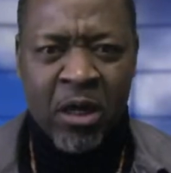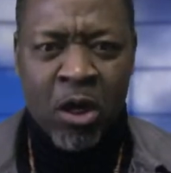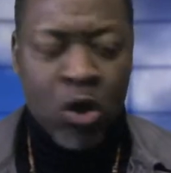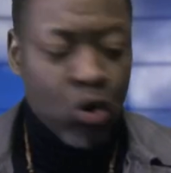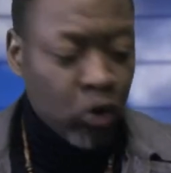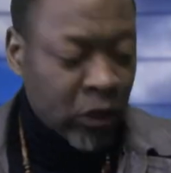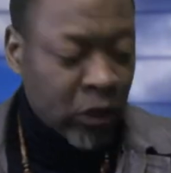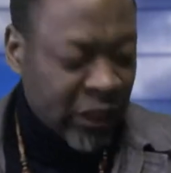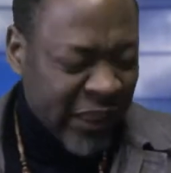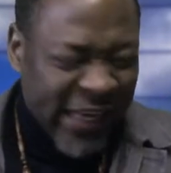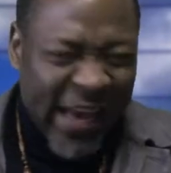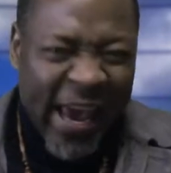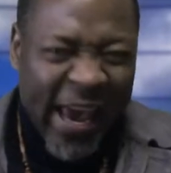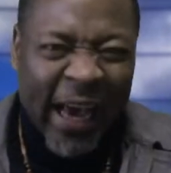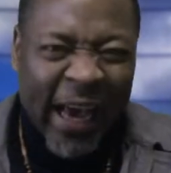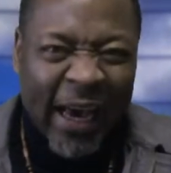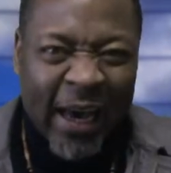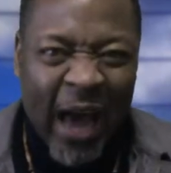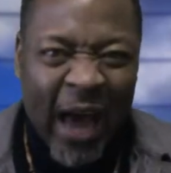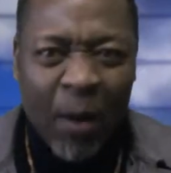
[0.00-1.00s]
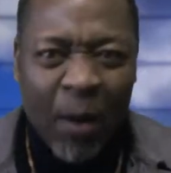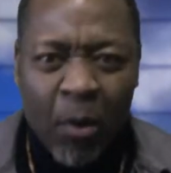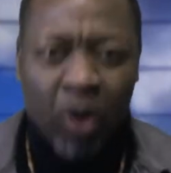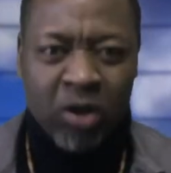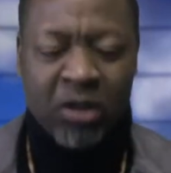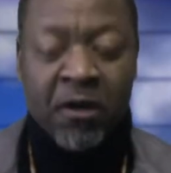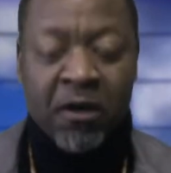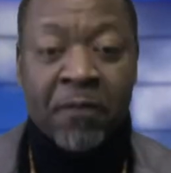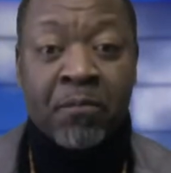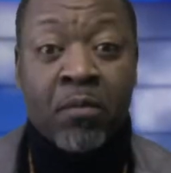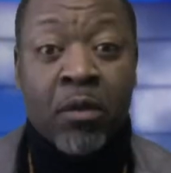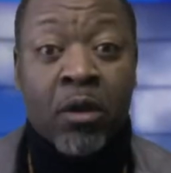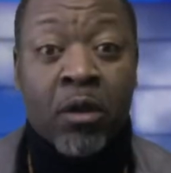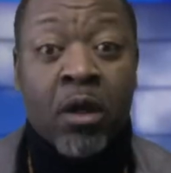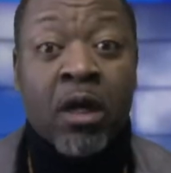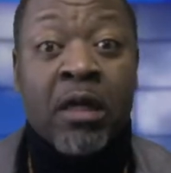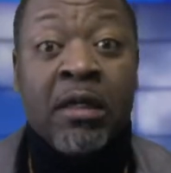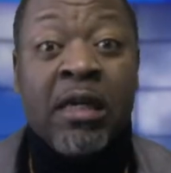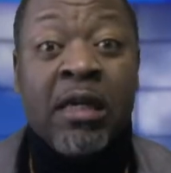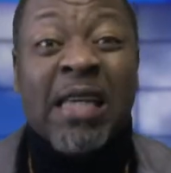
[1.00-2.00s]
You see a coward.
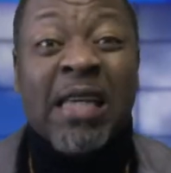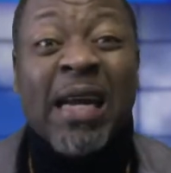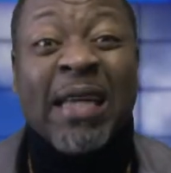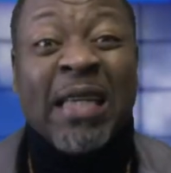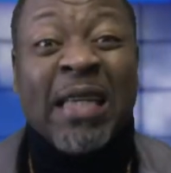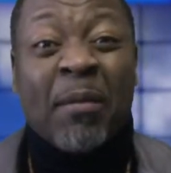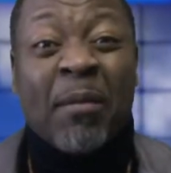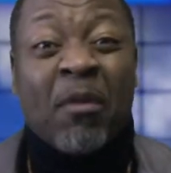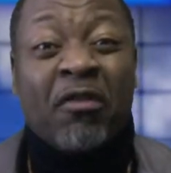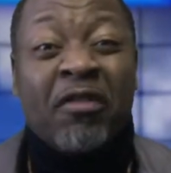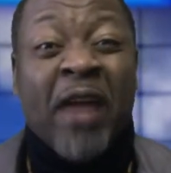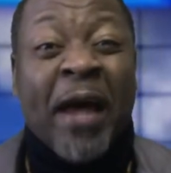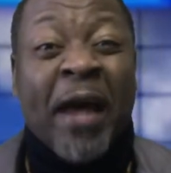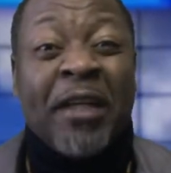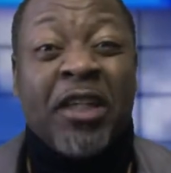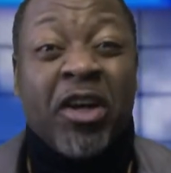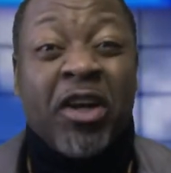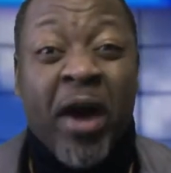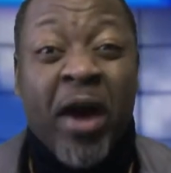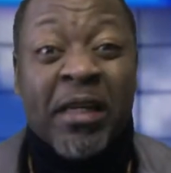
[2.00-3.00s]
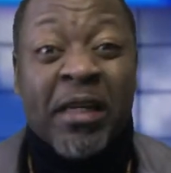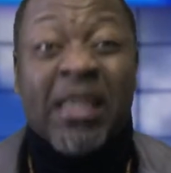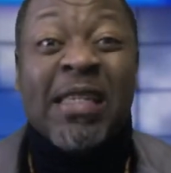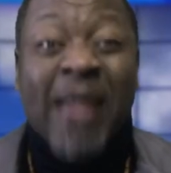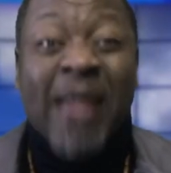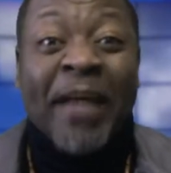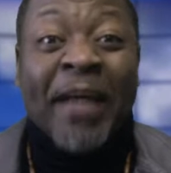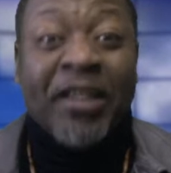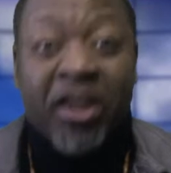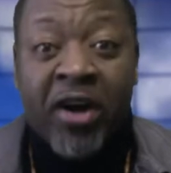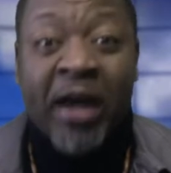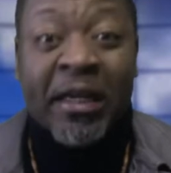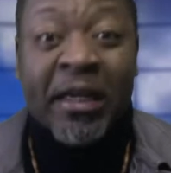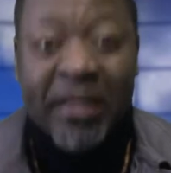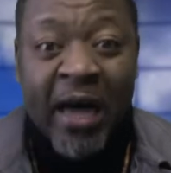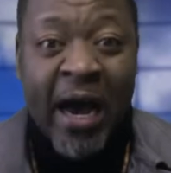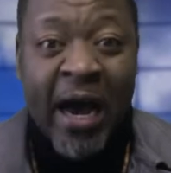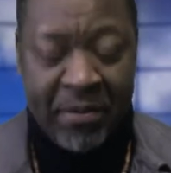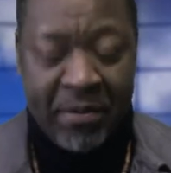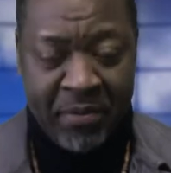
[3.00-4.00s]
These are the type of Nigerian, this Nigerian
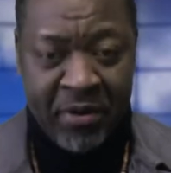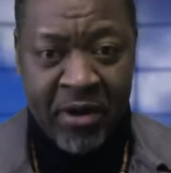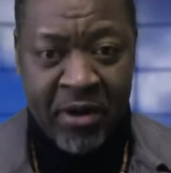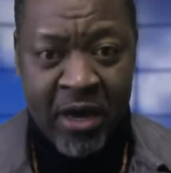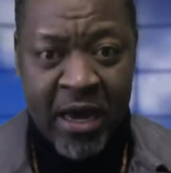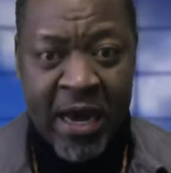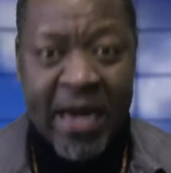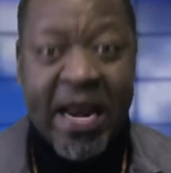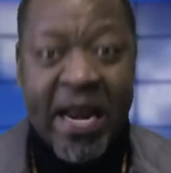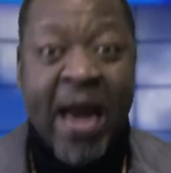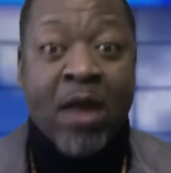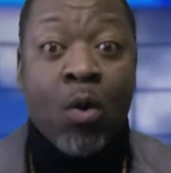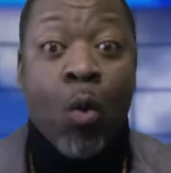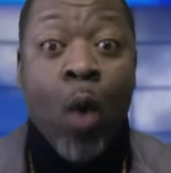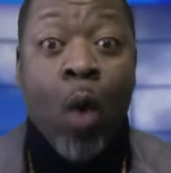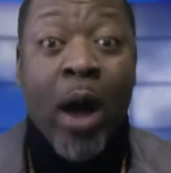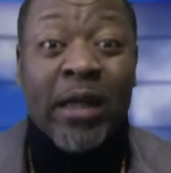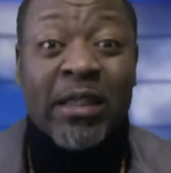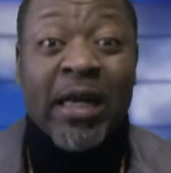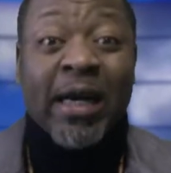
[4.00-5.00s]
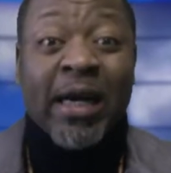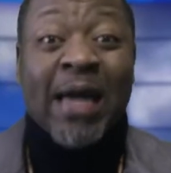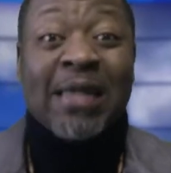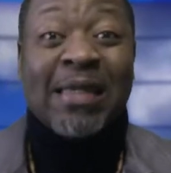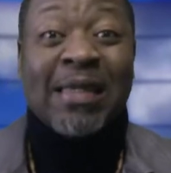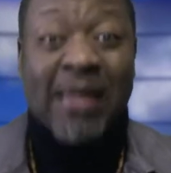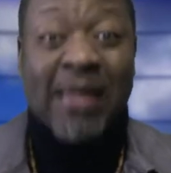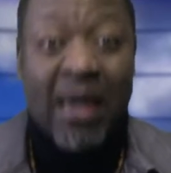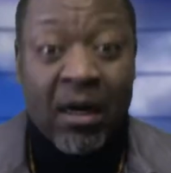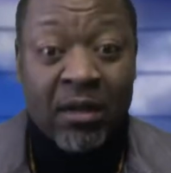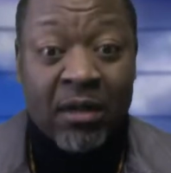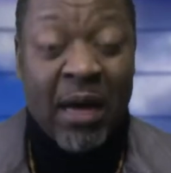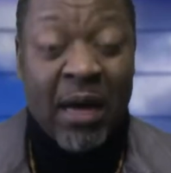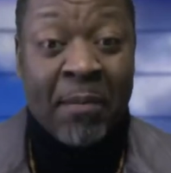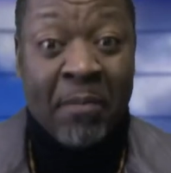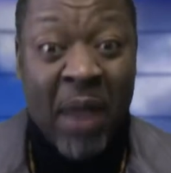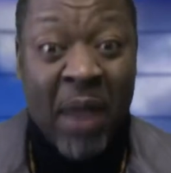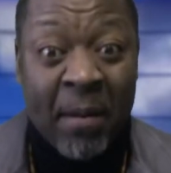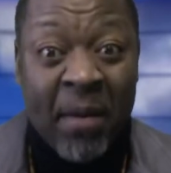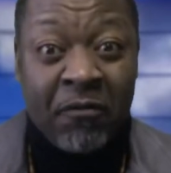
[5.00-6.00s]
type. They're the ones that can sell their
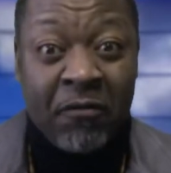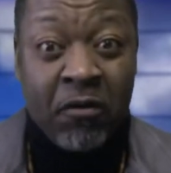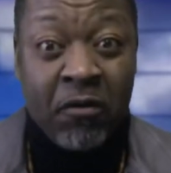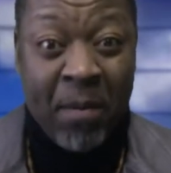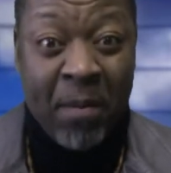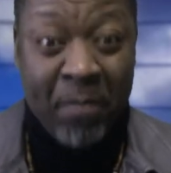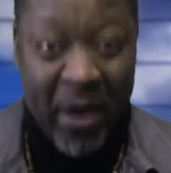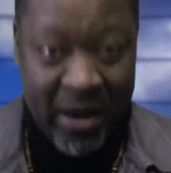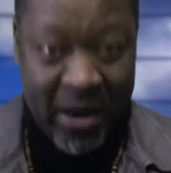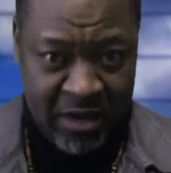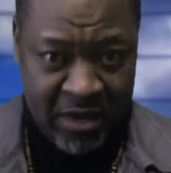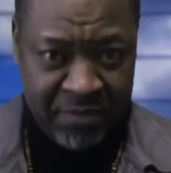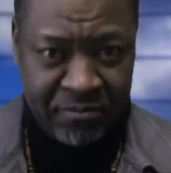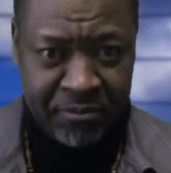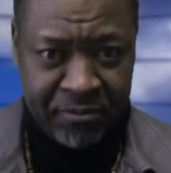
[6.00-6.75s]
mama for a penny.